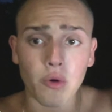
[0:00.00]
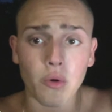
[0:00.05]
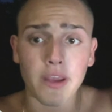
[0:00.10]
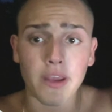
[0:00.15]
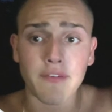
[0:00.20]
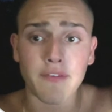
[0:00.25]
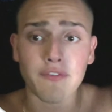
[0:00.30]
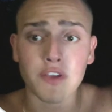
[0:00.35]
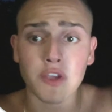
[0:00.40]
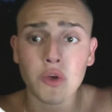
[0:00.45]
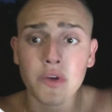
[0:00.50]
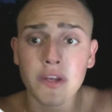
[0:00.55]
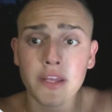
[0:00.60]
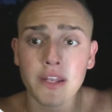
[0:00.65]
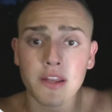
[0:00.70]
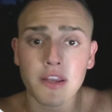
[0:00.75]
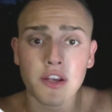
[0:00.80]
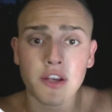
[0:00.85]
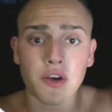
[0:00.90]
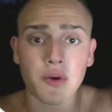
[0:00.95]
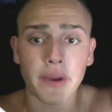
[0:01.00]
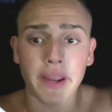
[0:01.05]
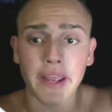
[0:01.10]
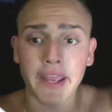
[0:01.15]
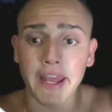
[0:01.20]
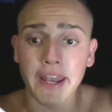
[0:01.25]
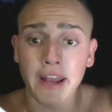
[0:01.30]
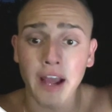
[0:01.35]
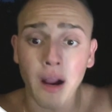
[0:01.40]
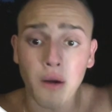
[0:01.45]
if you can curate,
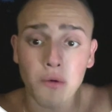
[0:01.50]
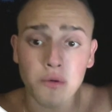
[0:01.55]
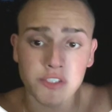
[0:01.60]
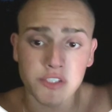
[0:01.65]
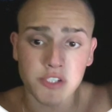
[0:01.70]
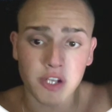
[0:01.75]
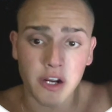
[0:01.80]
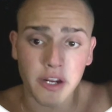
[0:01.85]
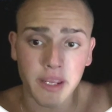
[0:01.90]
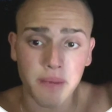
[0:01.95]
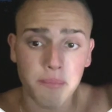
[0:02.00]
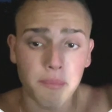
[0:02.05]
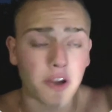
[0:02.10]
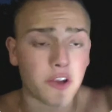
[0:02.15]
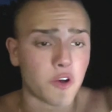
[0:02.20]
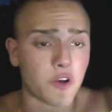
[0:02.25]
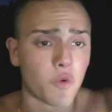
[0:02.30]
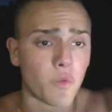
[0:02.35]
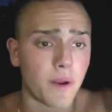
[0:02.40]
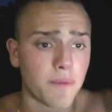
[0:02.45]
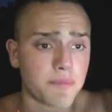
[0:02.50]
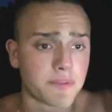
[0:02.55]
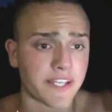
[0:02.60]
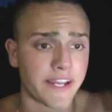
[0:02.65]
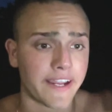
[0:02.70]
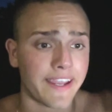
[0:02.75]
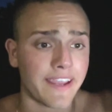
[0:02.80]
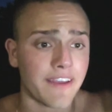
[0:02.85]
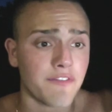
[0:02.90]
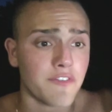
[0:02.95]
and I was talking about your
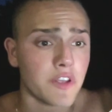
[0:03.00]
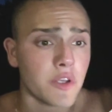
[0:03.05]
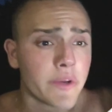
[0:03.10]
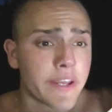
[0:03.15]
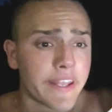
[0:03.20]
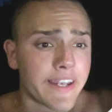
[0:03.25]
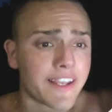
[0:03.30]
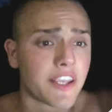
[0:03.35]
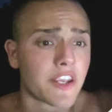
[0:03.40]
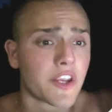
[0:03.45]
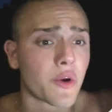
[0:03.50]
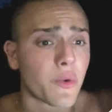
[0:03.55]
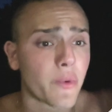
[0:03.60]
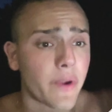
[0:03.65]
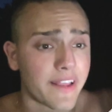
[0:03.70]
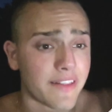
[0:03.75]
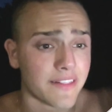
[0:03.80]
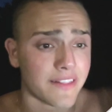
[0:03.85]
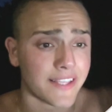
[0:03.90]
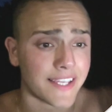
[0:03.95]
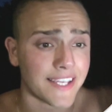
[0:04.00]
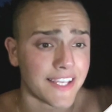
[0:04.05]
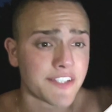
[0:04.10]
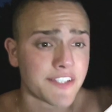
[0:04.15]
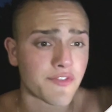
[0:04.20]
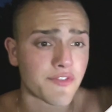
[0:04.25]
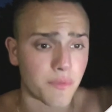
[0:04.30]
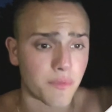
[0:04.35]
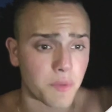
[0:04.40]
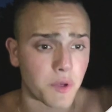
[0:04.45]
website, if you can curate
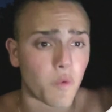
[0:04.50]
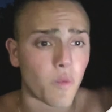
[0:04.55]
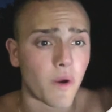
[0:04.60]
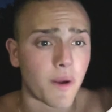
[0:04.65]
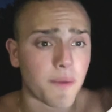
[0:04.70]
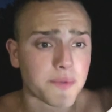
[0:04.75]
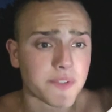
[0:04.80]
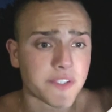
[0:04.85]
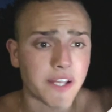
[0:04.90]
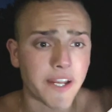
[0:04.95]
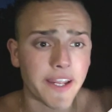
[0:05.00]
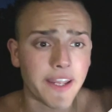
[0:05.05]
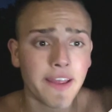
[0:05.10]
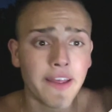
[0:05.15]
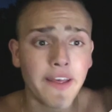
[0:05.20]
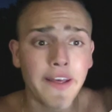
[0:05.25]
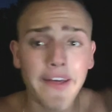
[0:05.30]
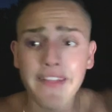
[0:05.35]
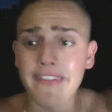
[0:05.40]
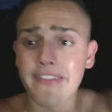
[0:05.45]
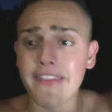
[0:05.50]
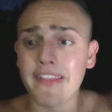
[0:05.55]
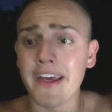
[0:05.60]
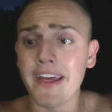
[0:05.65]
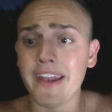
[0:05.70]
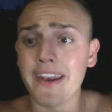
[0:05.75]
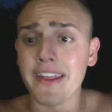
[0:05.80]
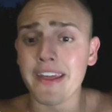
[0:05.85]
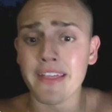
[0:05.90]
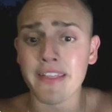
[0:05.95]
leads from your website,
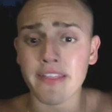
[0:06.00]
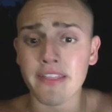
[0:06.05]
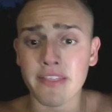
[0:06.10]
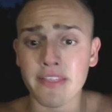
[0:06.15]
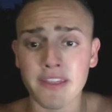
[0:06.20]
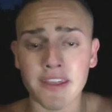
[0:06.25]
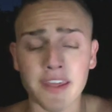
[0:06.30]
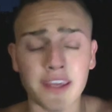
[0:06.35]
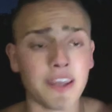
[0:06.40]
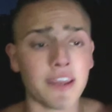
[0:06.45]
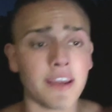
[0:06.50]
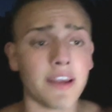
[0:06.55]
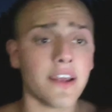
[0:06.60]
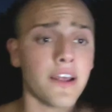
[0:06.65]
then the